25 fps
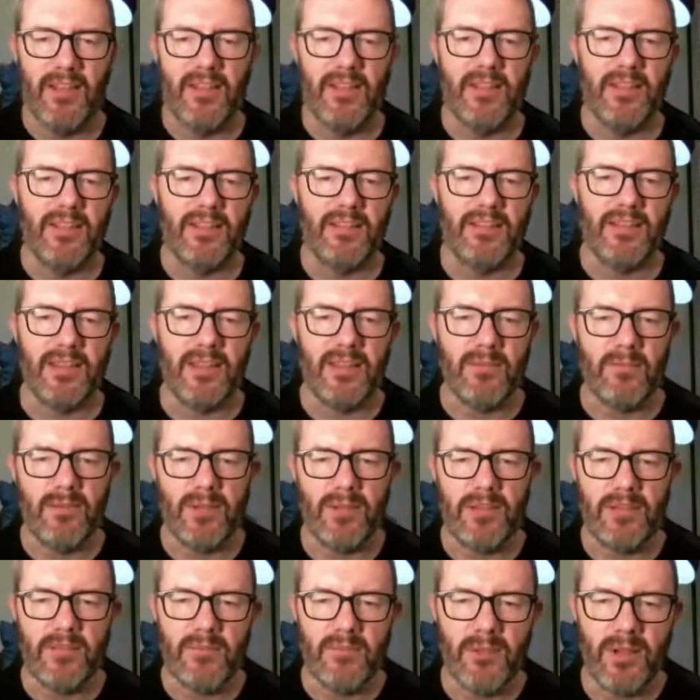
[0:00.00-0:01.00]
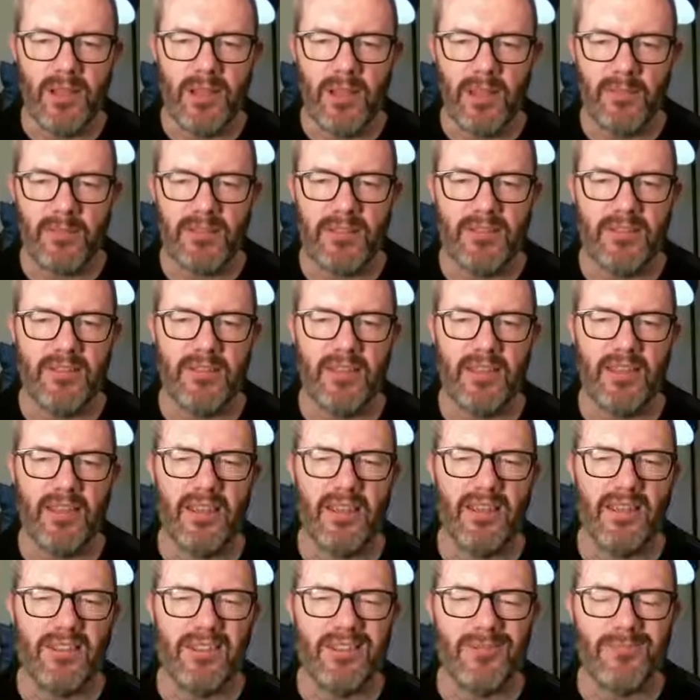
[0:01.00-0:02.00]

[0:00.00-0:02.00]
Let's see. We're happy to take it easy.